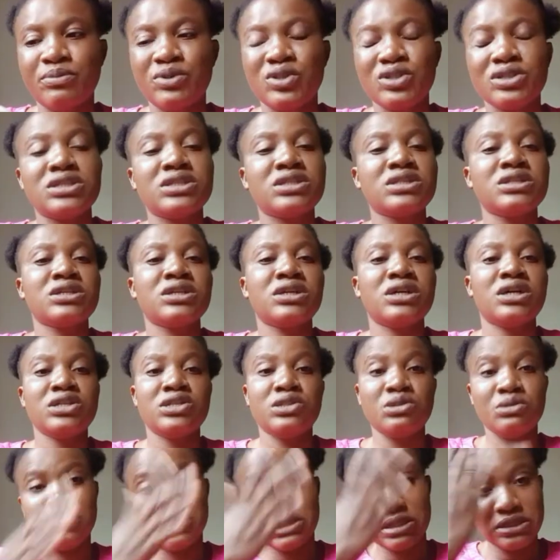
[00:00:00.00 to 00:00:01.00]
But
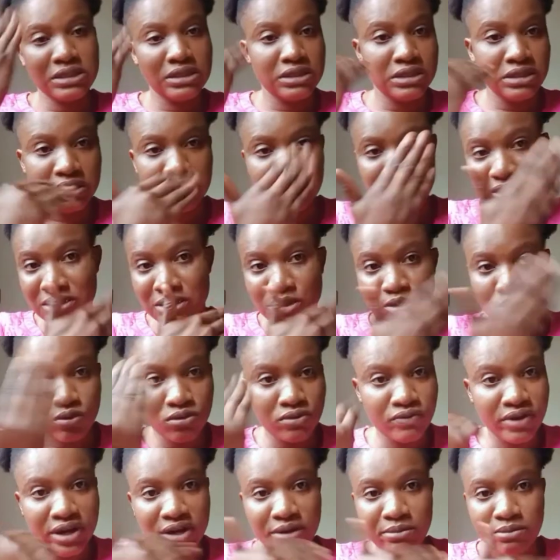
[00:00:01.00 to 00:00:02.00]
as you can see, this is
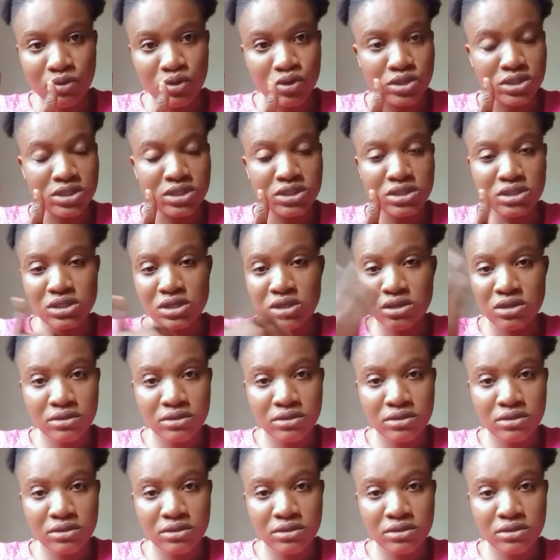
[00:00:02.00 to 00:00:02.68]
over a month.